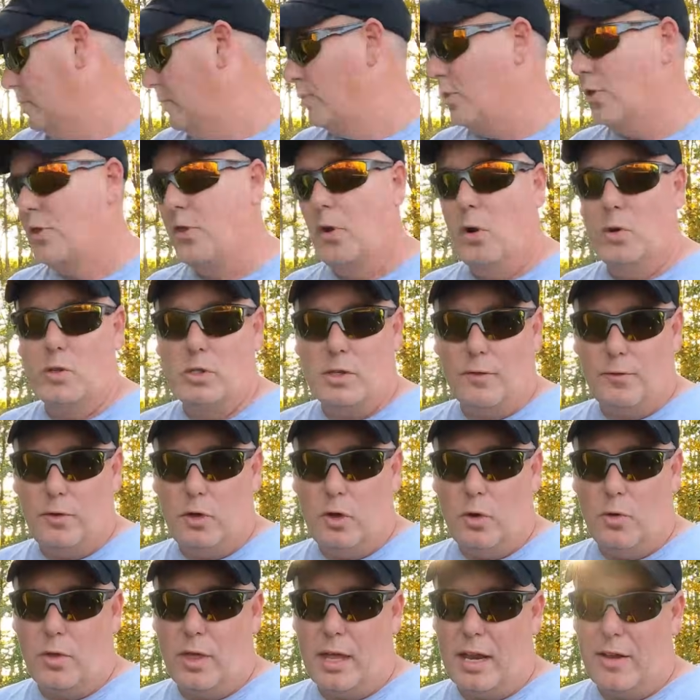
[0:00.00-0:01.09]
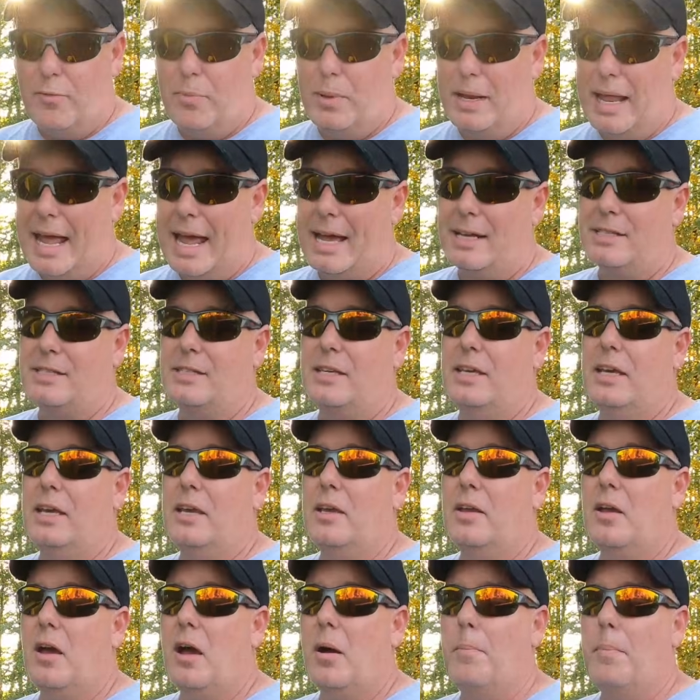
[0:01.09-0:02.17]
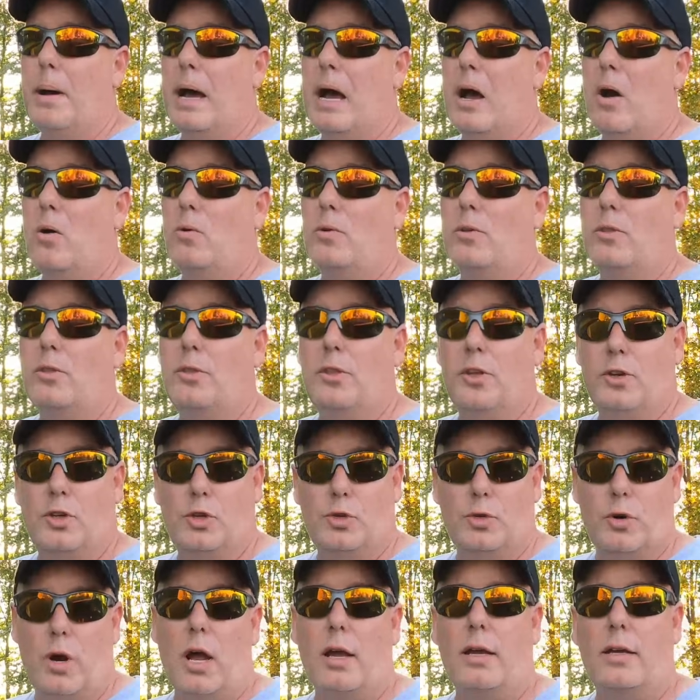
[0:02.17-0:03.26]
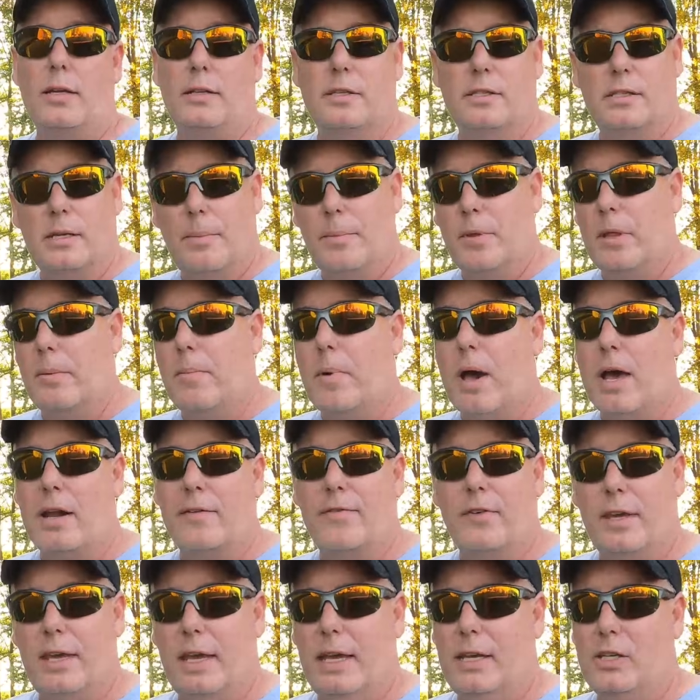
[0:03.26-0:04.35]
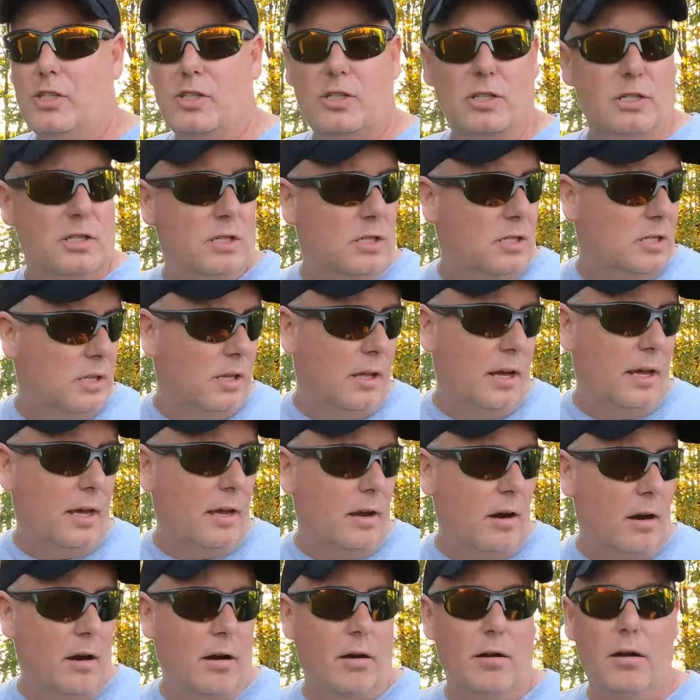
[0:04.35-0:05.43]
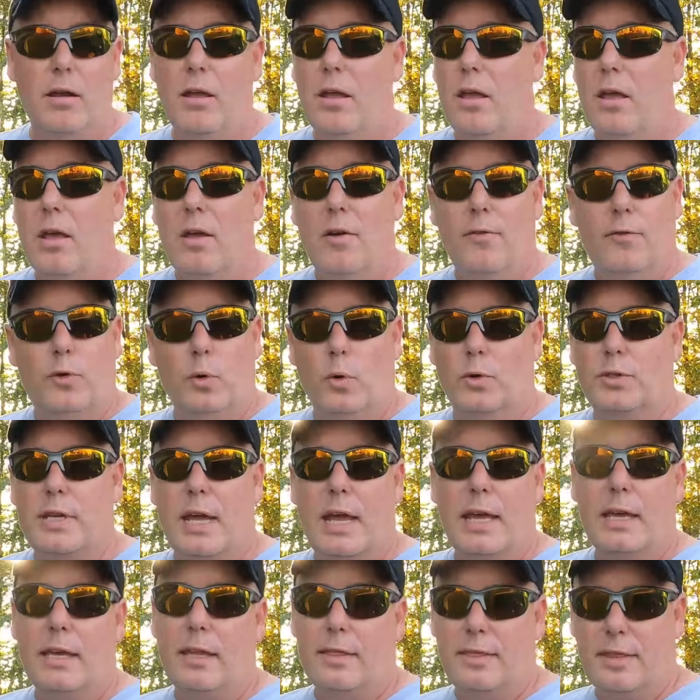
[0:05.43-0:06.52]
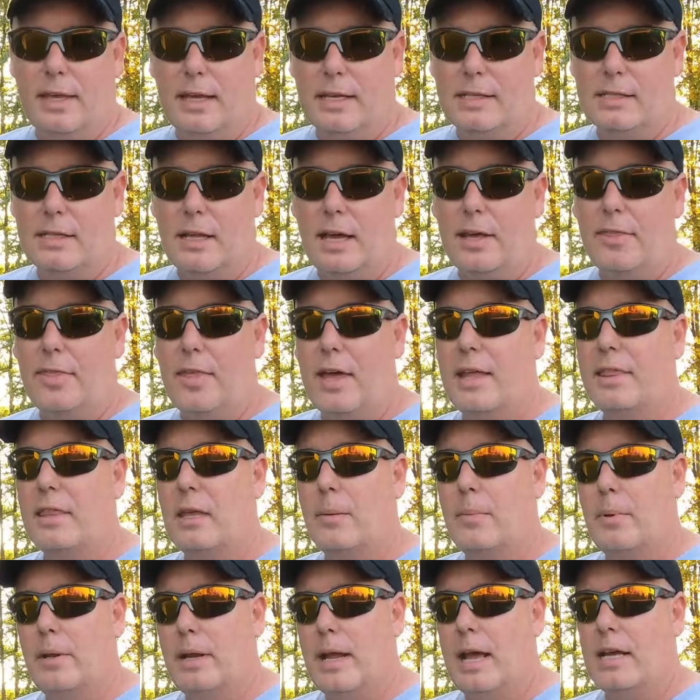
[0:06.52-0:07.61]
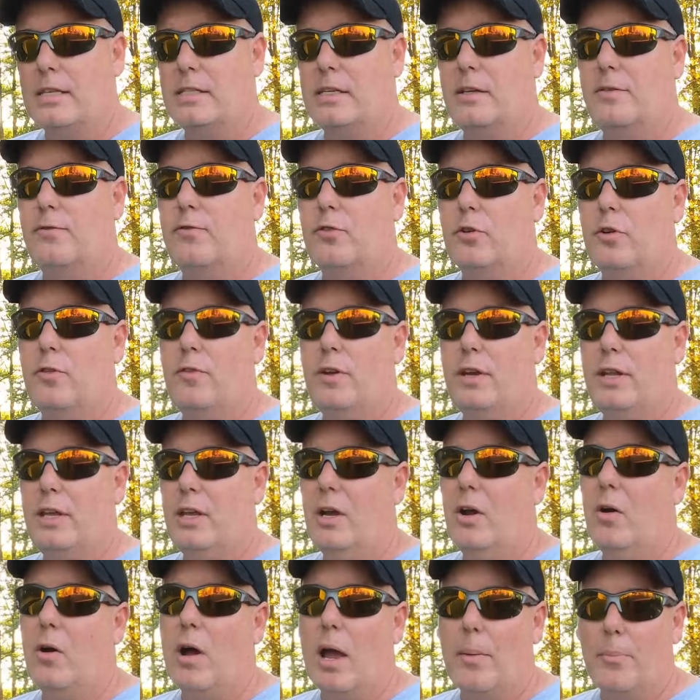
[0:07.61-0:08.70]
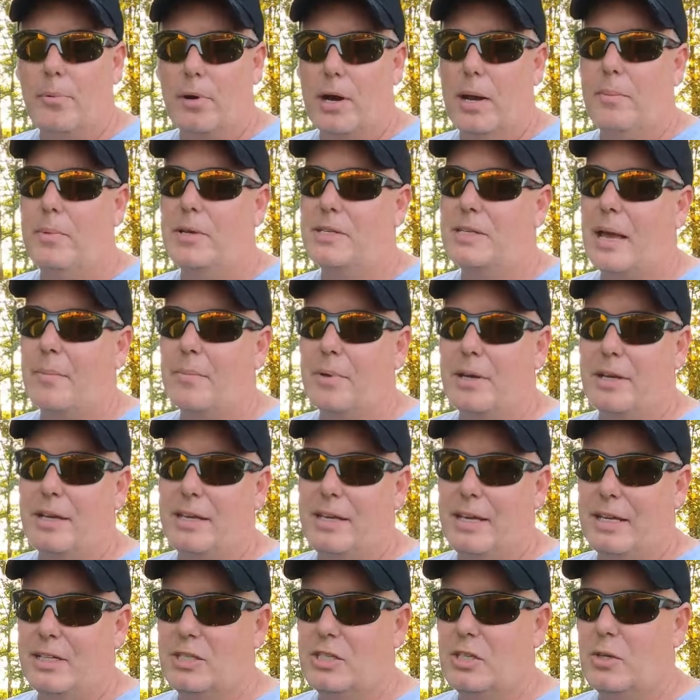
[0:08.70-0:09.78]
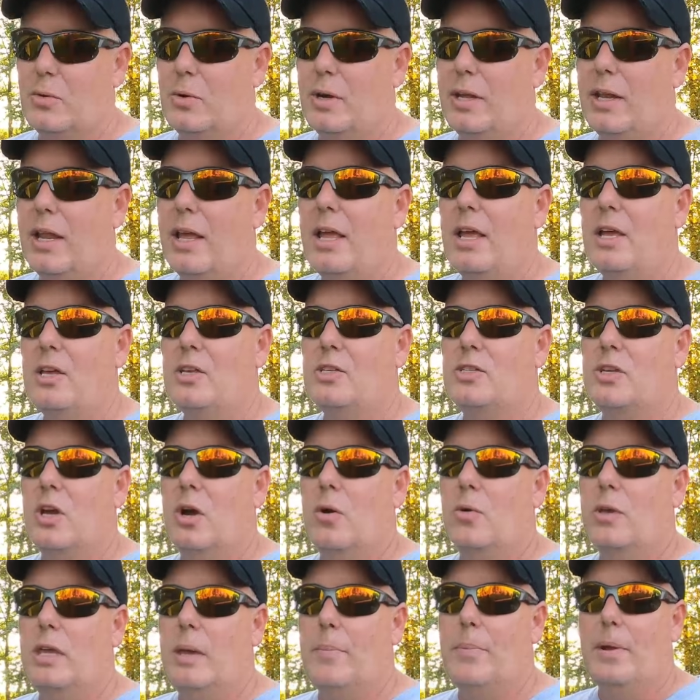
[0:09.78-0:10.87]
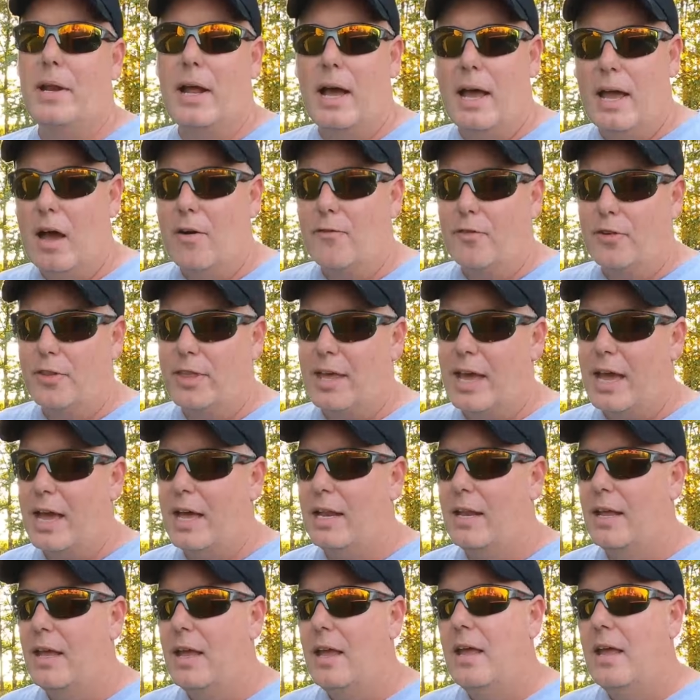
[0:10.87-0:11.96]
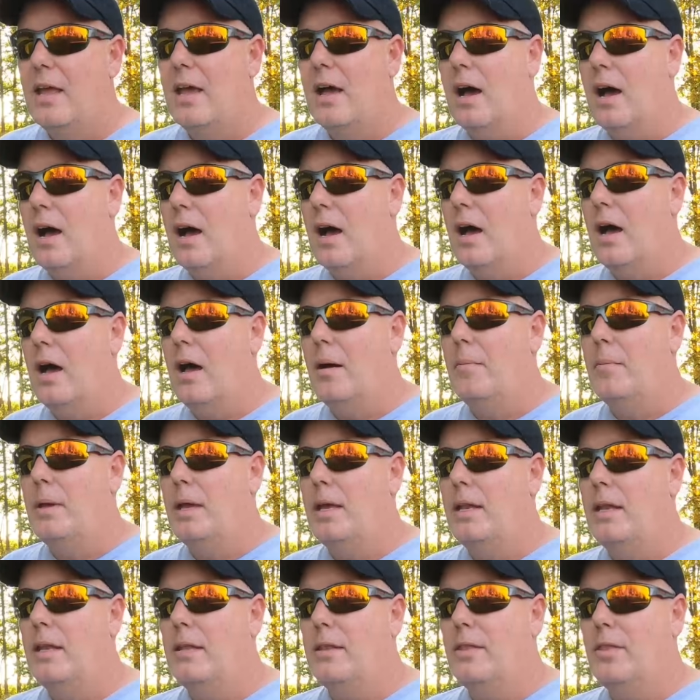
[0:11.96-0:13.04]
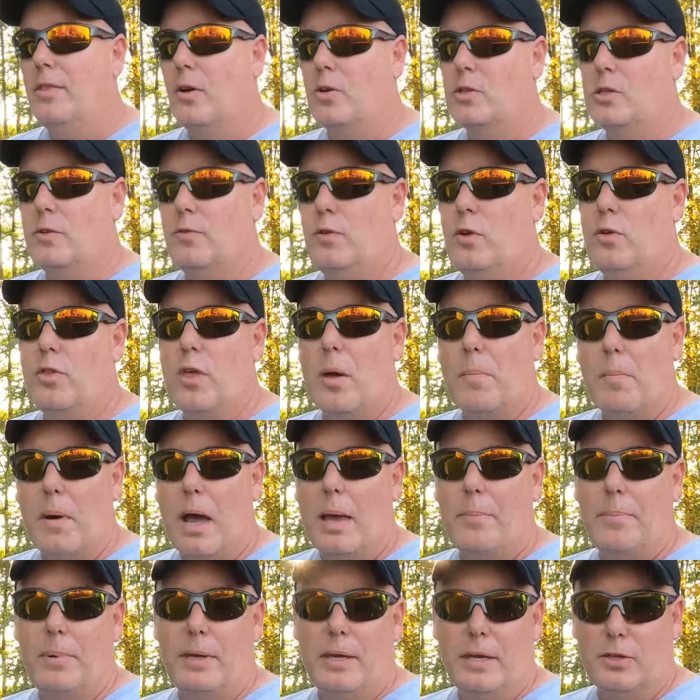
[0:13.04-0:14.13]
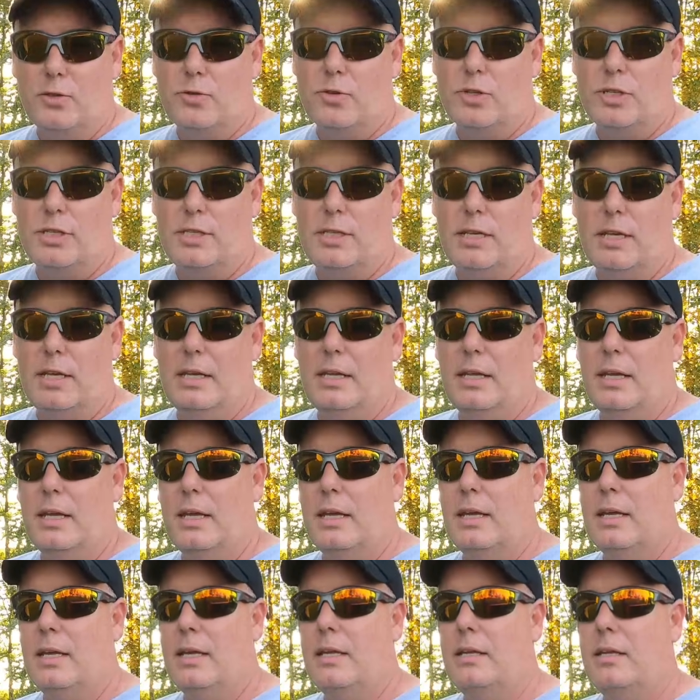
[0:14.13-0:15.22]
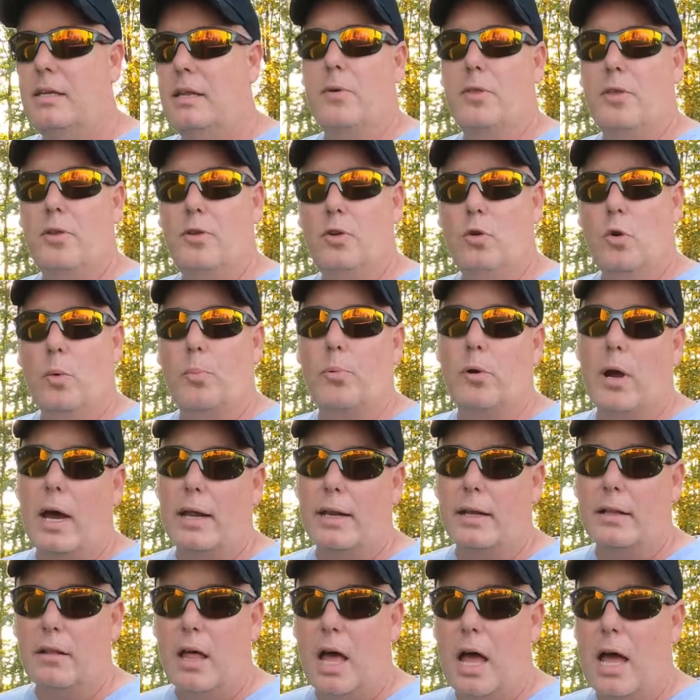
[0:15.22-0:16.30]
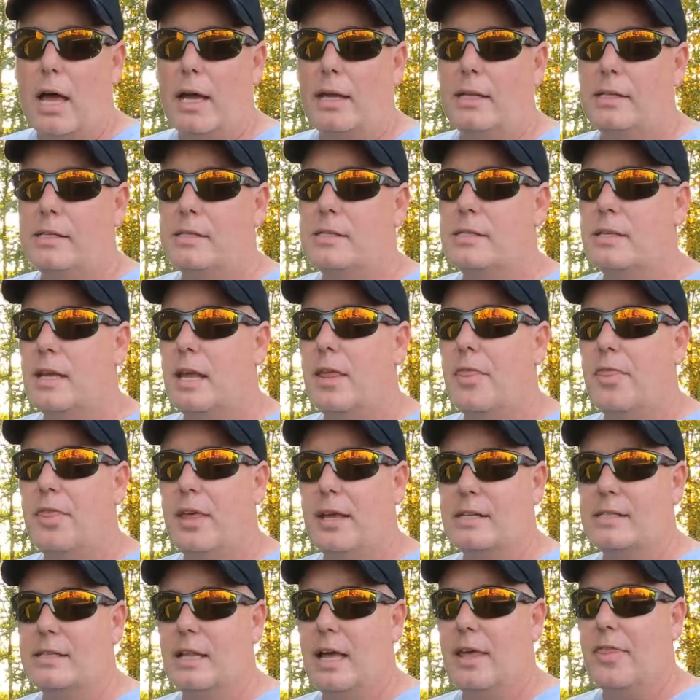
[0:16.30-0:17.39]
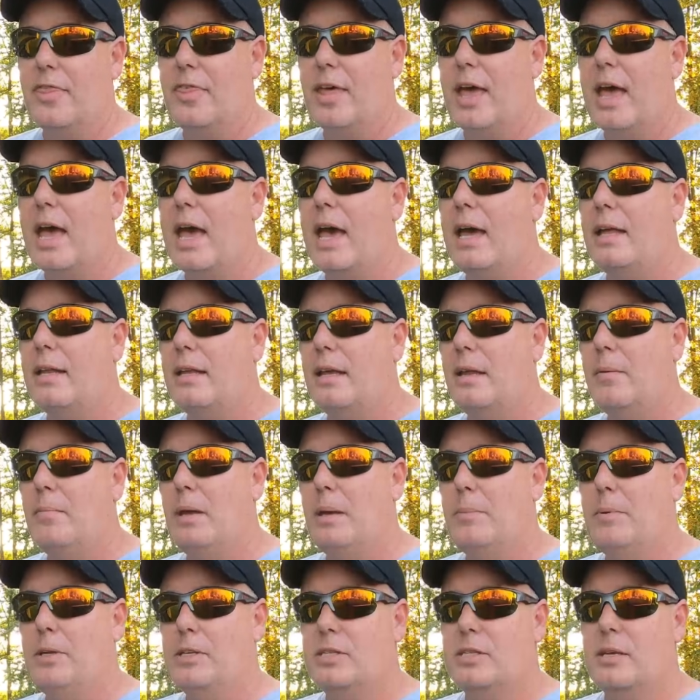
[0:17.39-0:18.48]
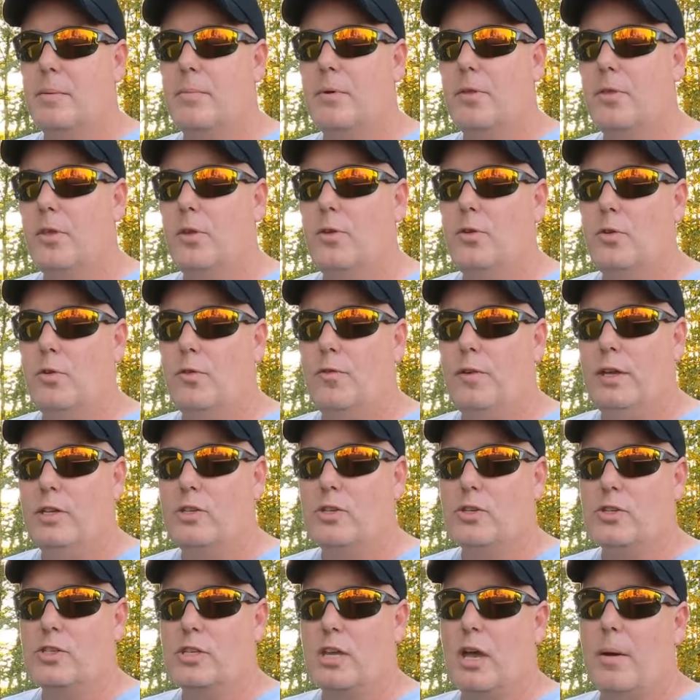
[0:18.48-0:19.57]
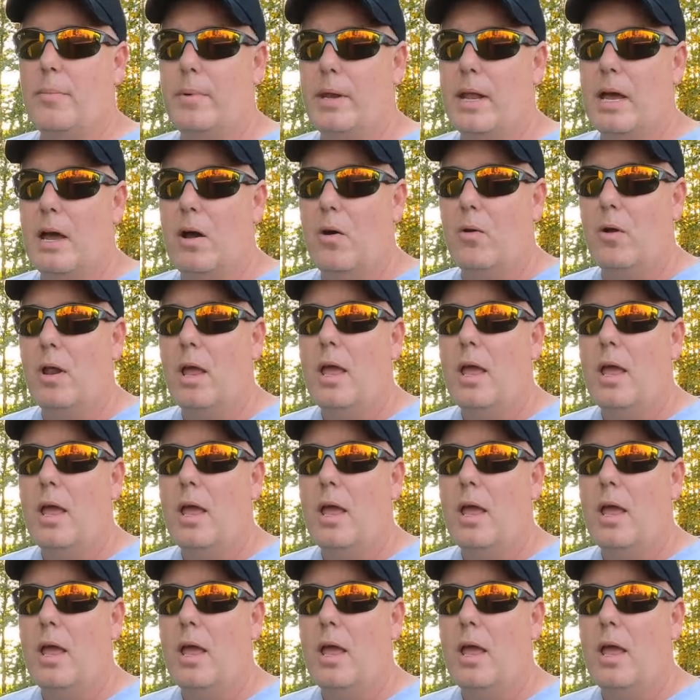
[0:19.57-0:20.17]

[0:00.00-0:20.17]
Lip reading: For those of you that have been asking about the truck and some of the modifications like our fuel tank and things like that, that have been asking for a video, I promise I'm going to get to it. So keep an eye out for that. And those of you that might be interested in the newer product lines and things like that, and maybe some of the new features coming out,